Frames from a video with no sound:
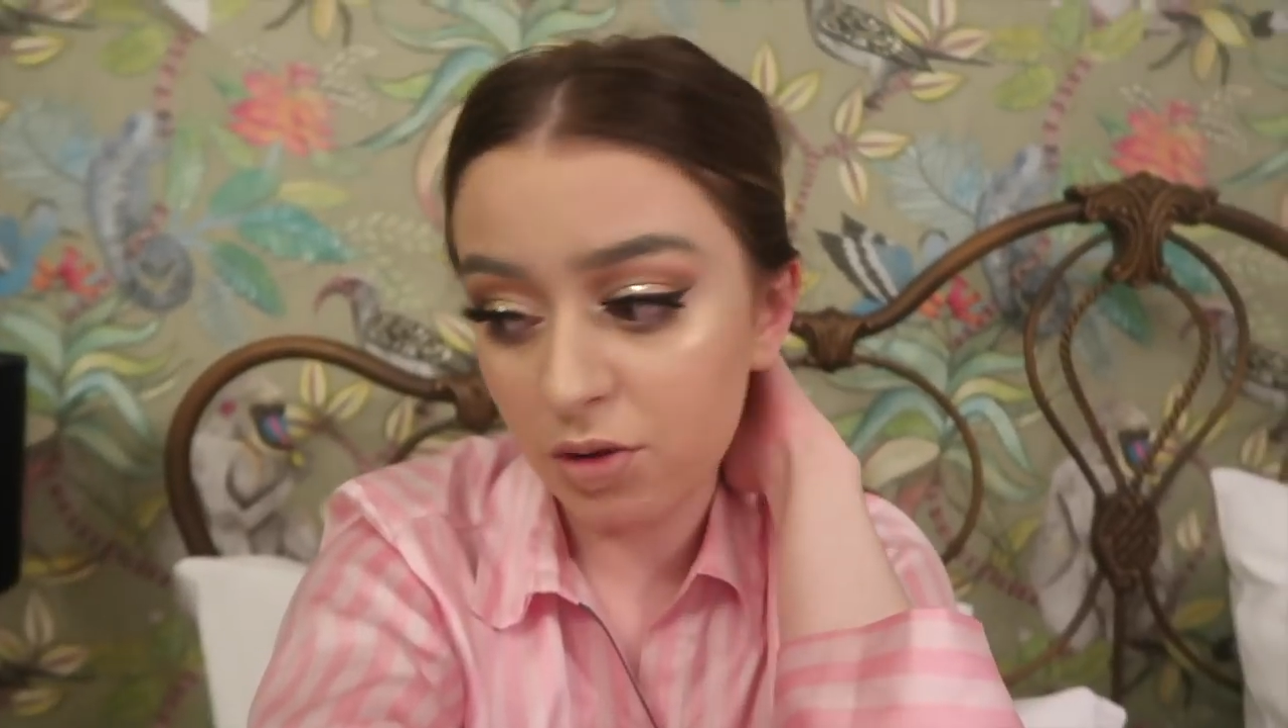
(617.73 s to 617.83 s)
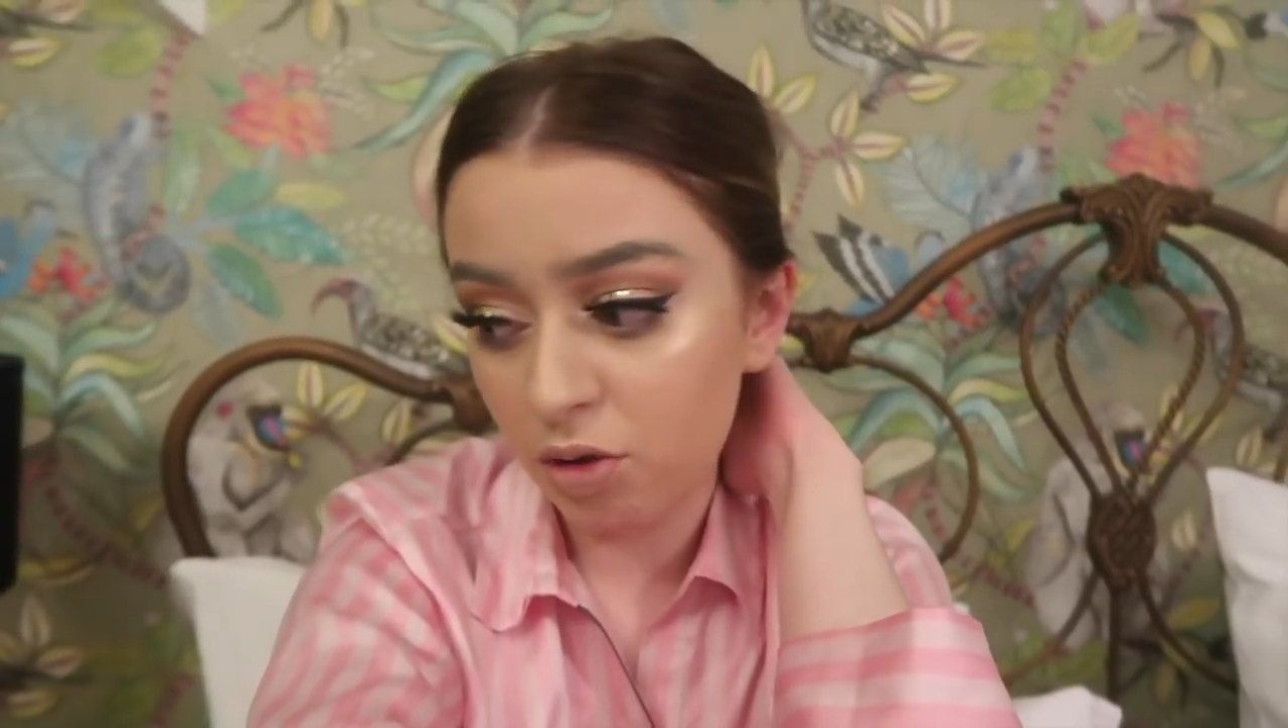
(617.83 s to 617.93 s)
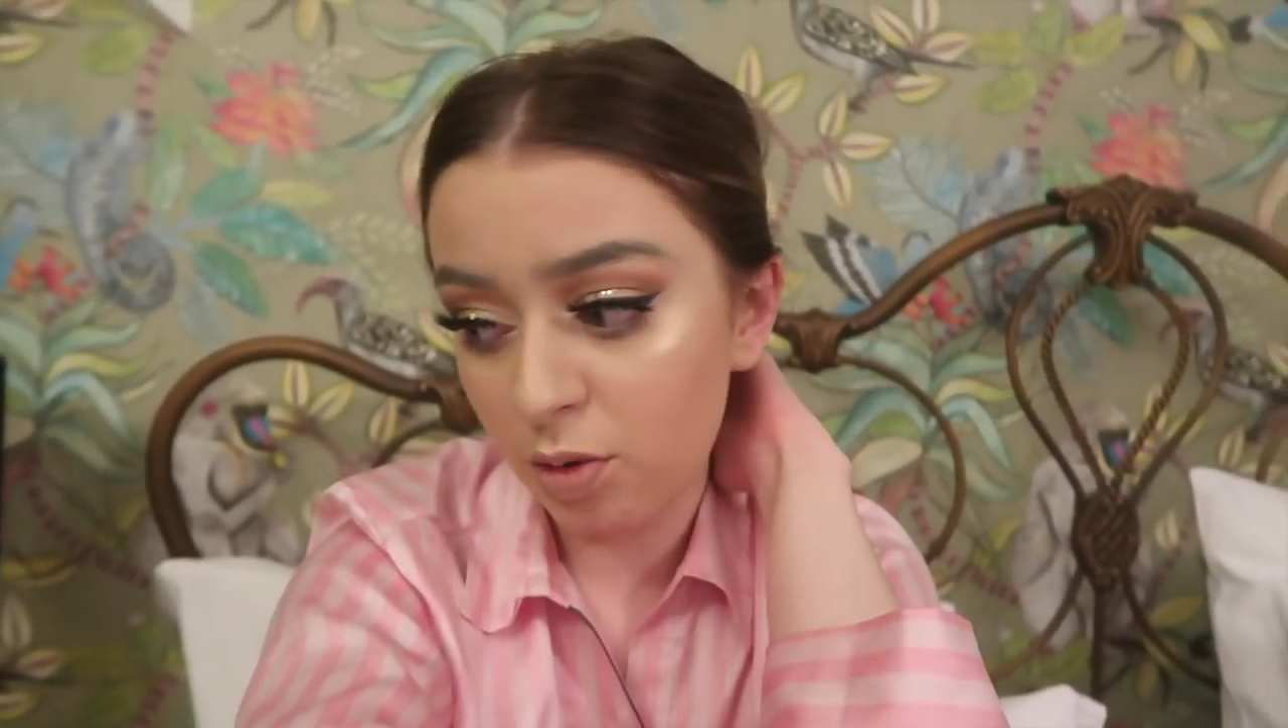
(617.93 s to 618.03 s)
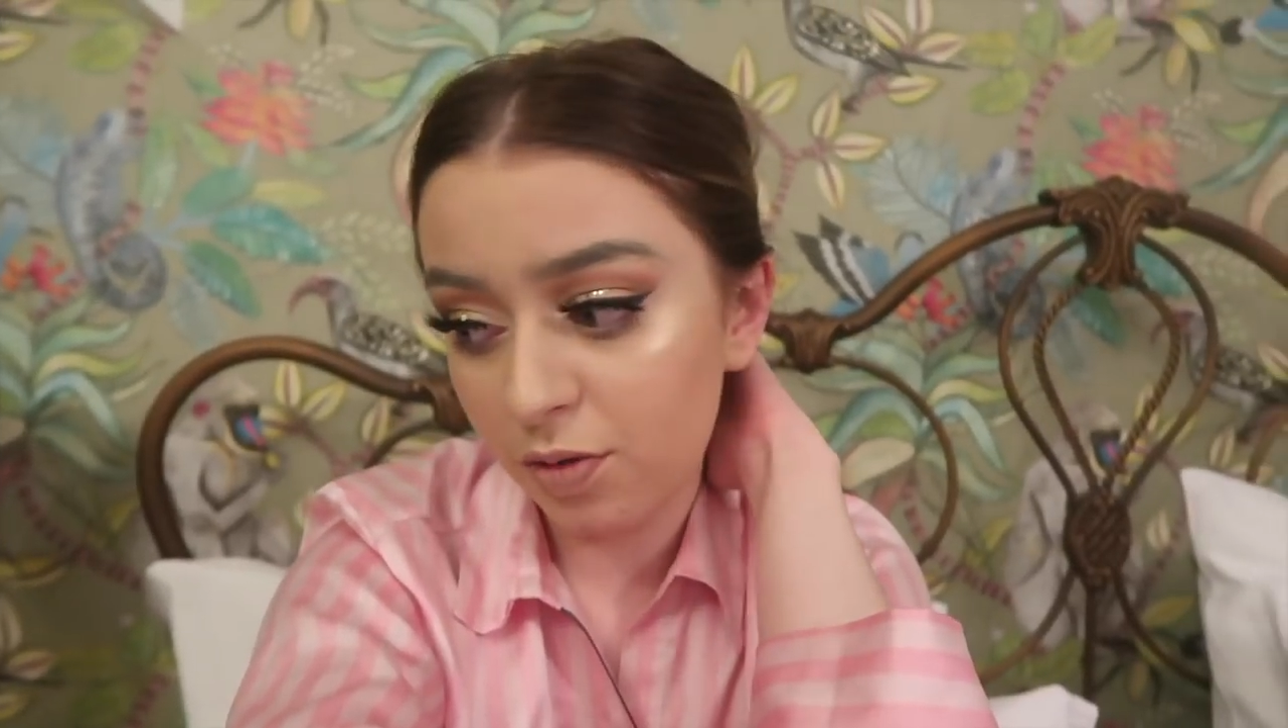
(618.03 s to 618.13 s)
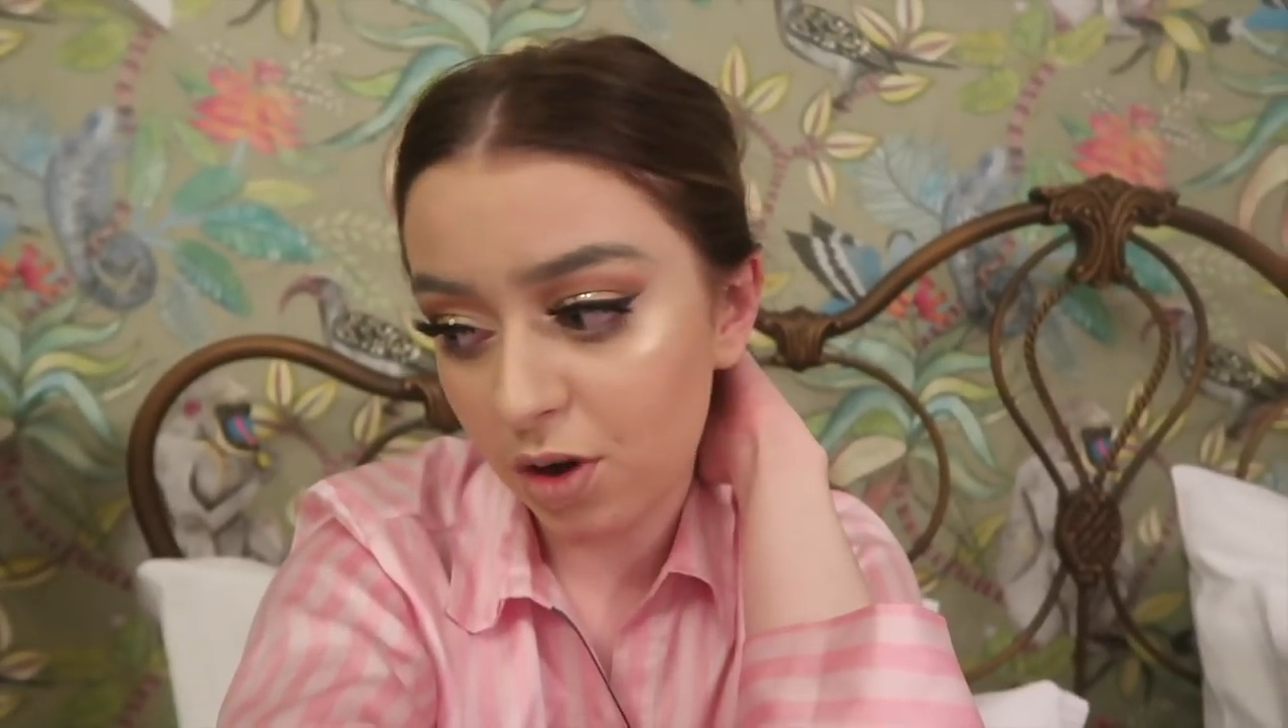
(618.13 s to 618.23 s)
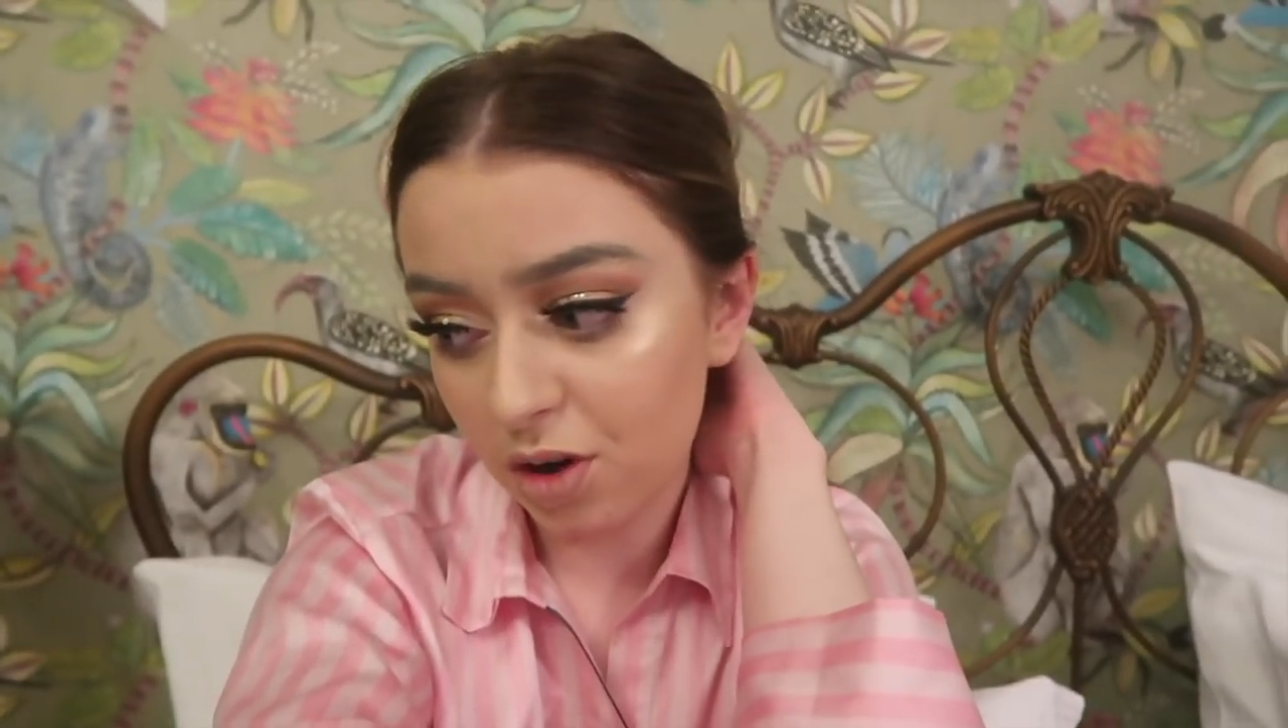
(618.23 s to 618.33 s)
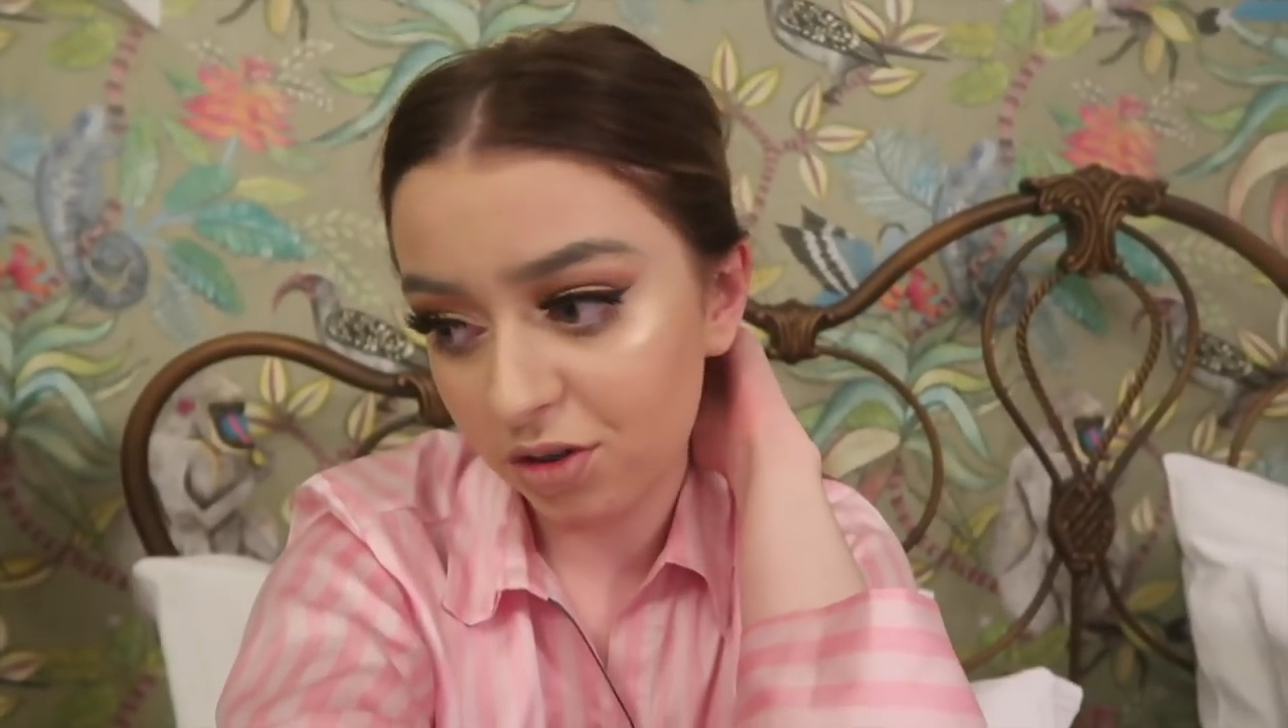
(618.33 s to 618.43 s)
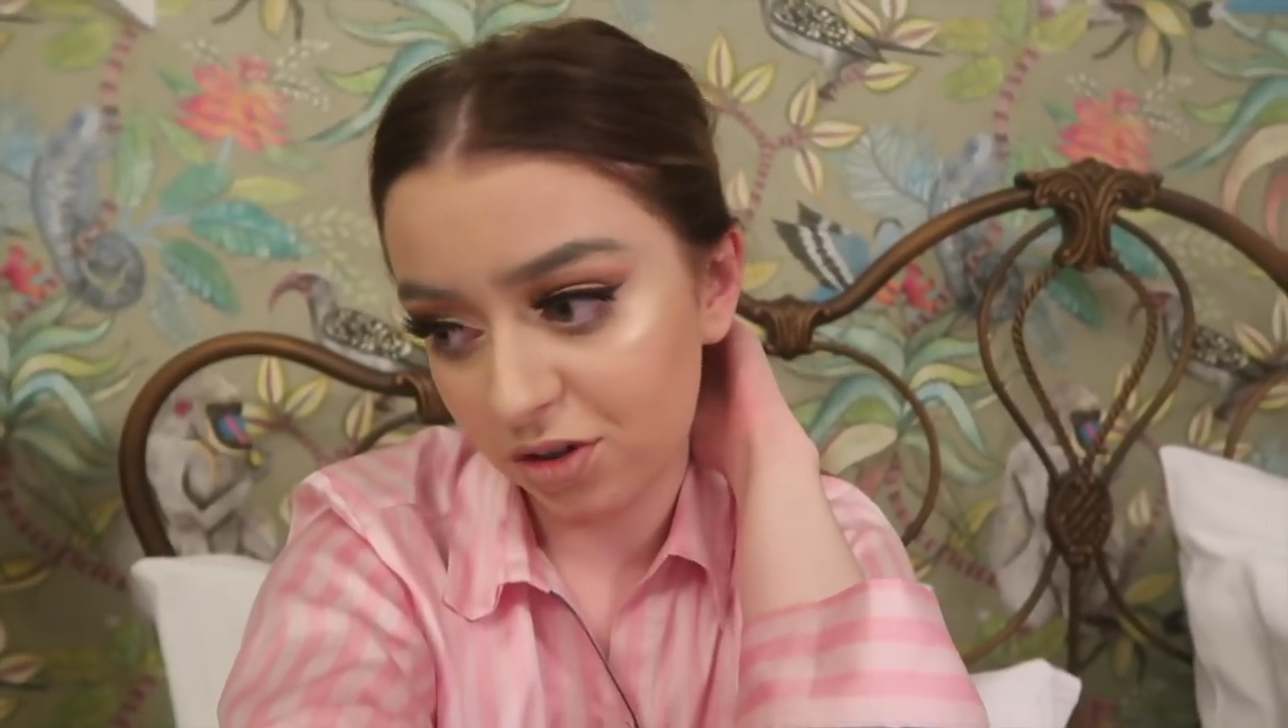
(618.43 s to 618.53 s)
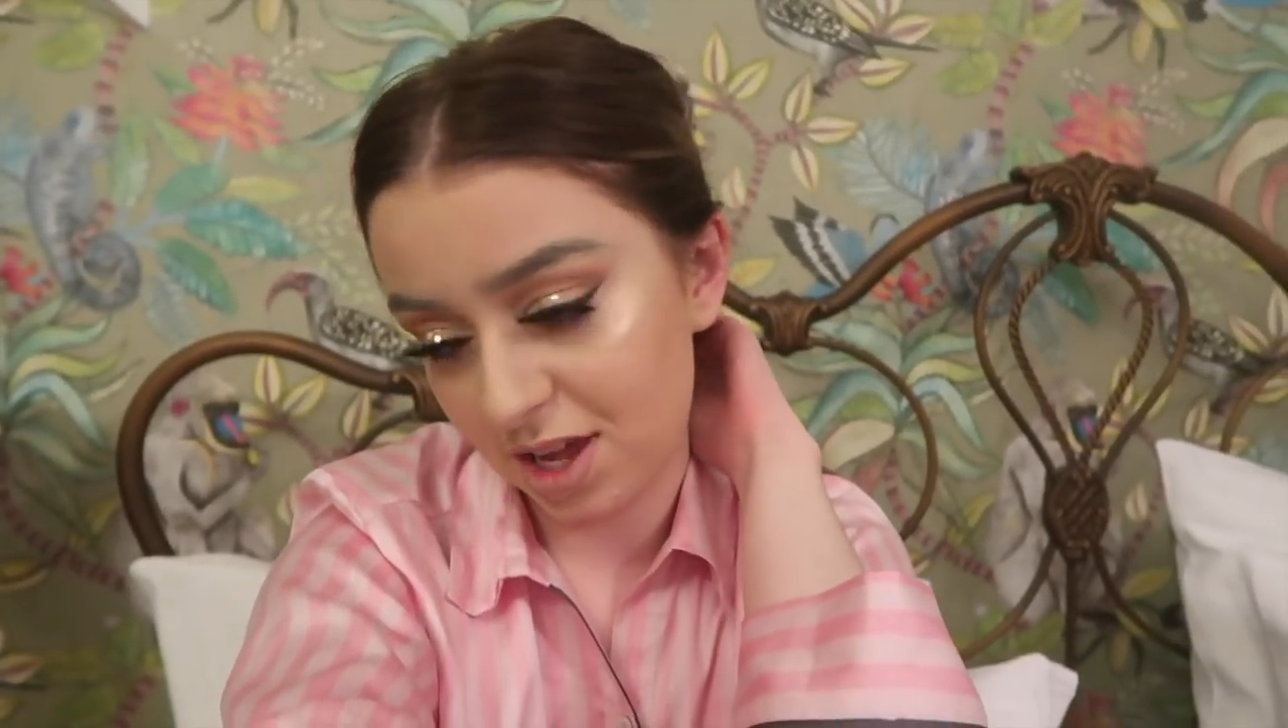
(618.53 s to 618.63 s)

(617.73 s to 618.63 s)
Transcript: normal vlogs,